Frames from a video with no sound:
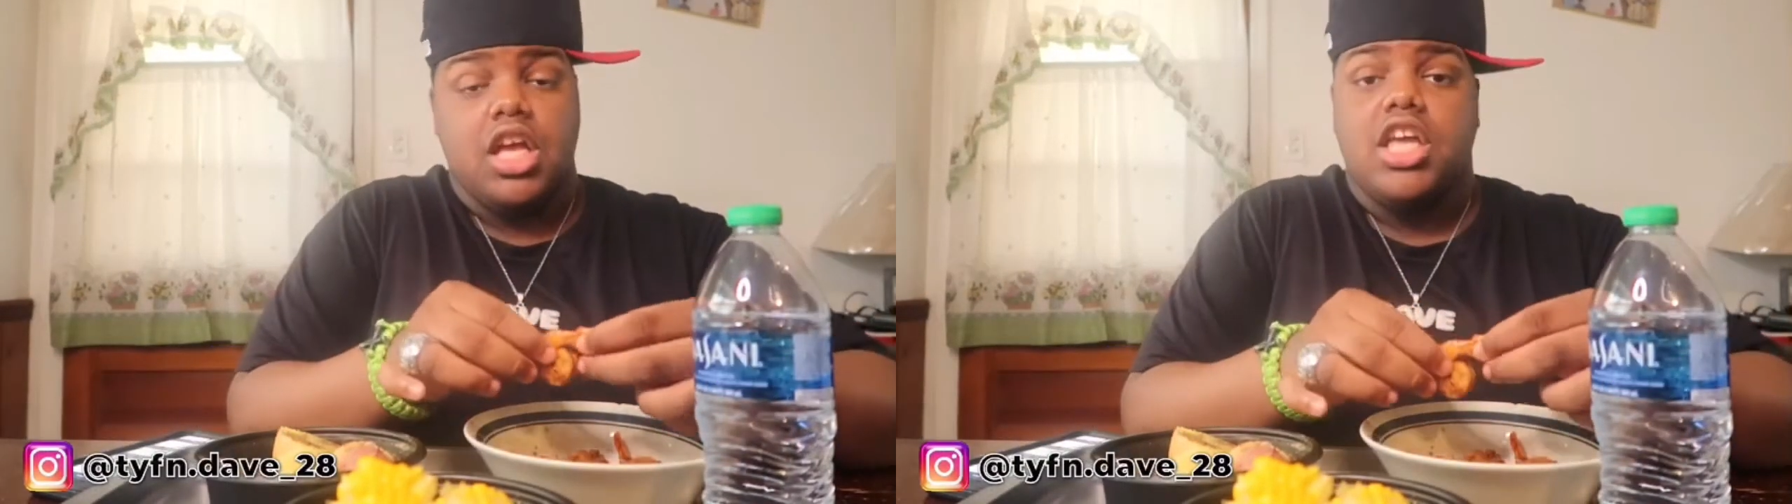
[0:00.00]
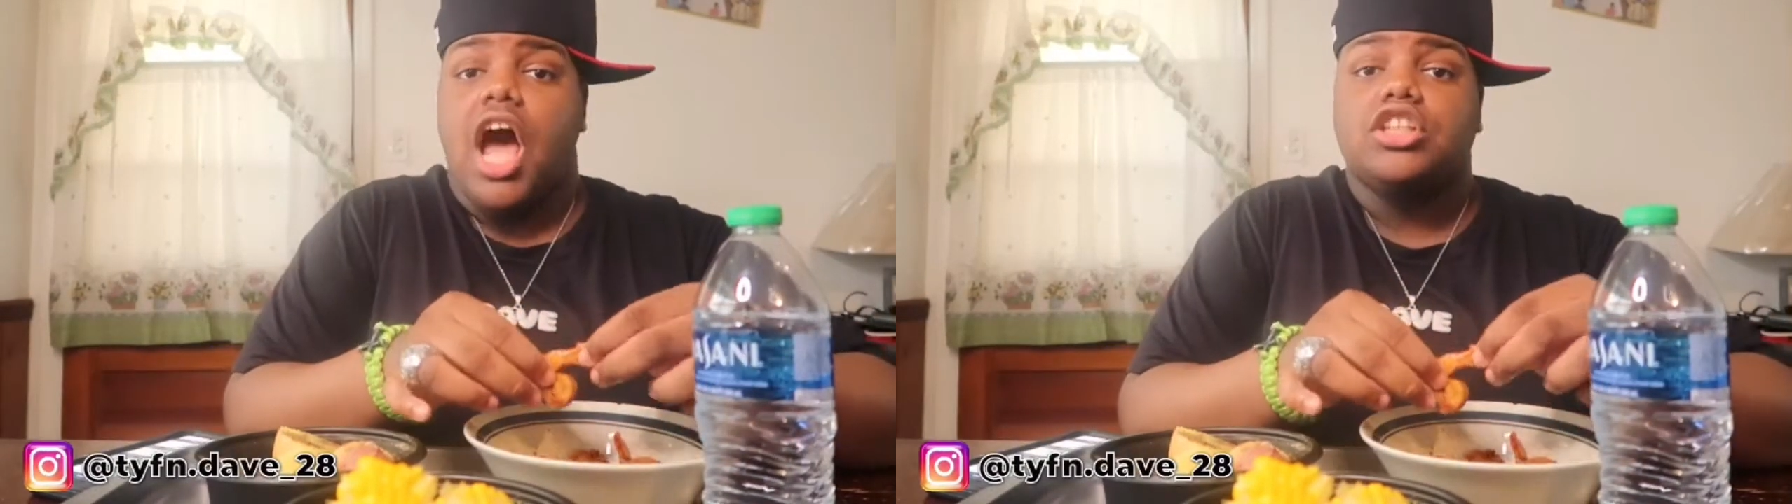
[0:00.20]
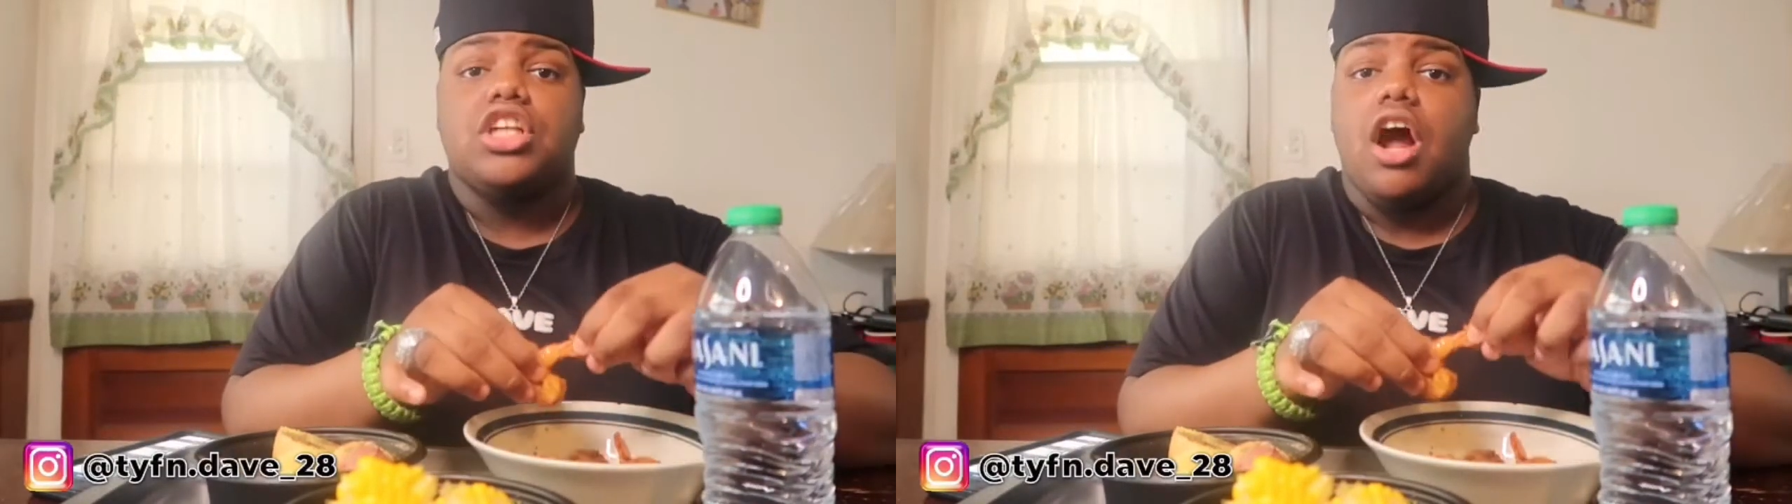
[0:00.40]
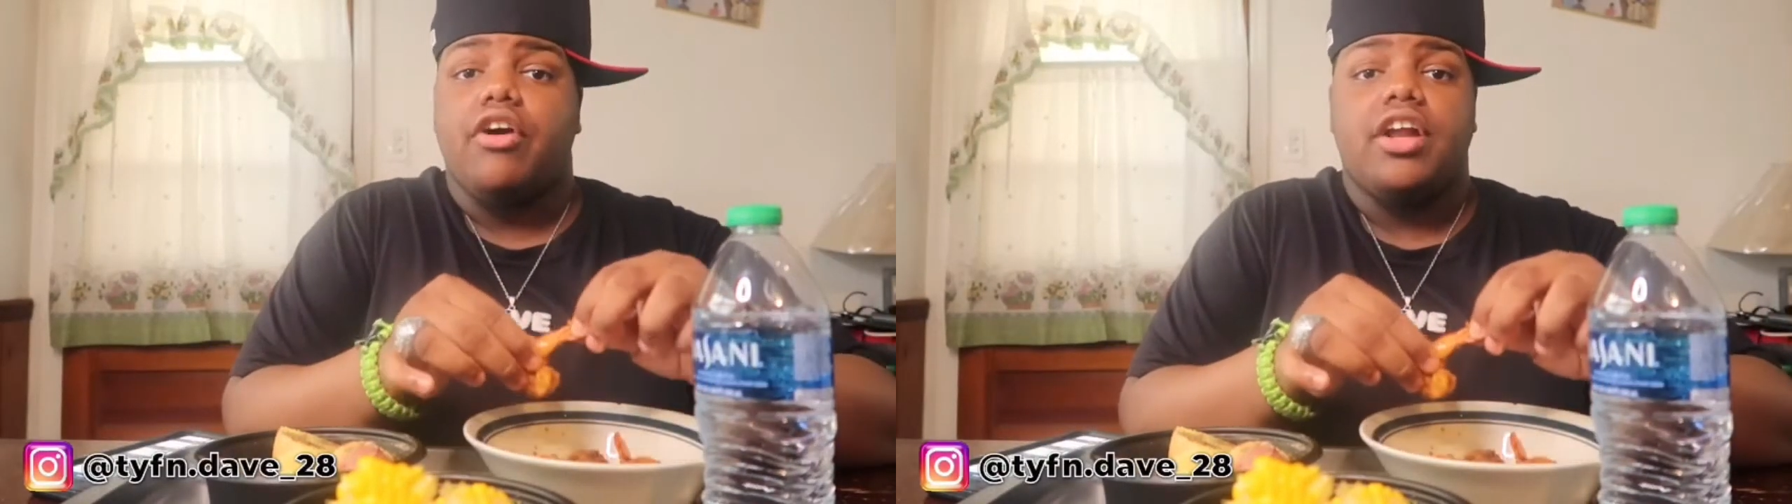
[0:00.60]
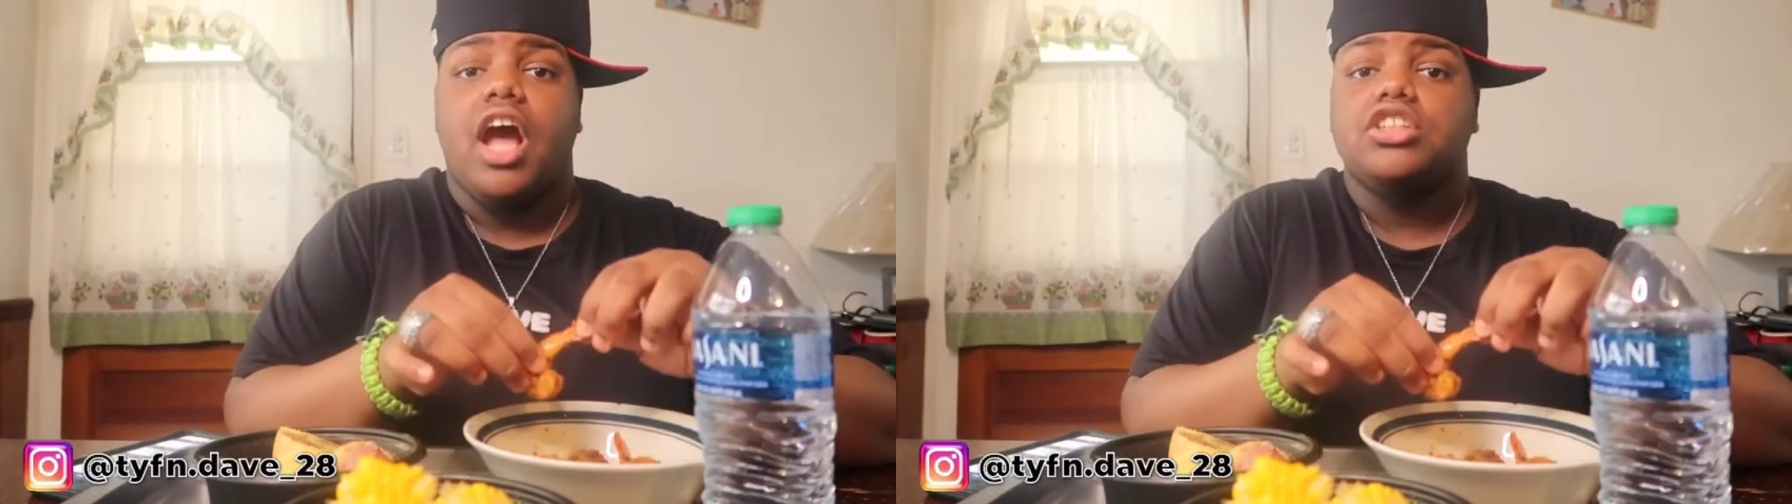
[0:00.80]
Y'all should
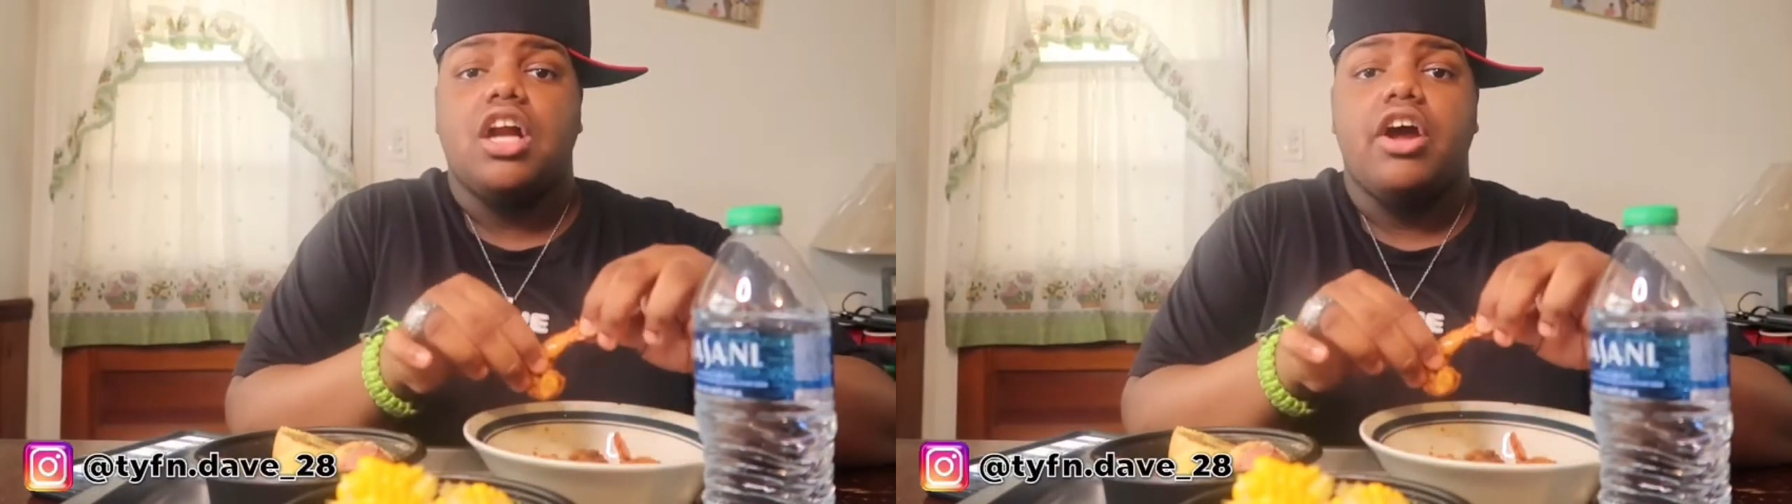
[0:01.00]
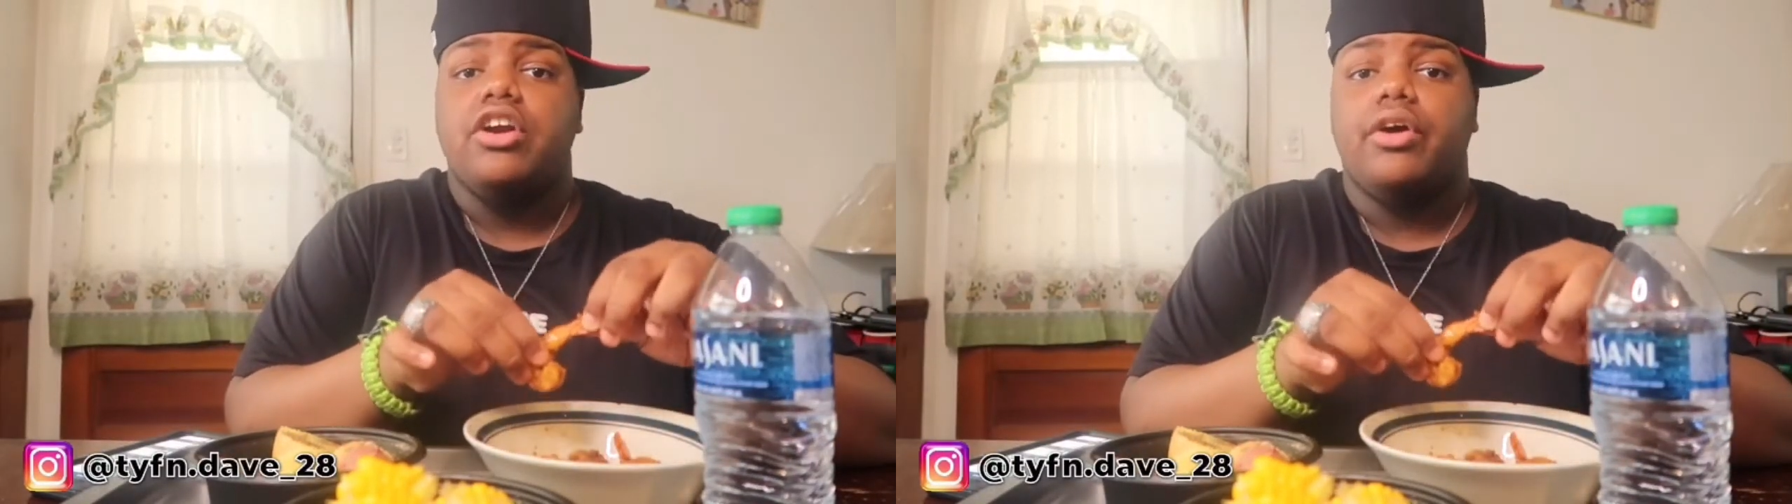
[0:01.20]
already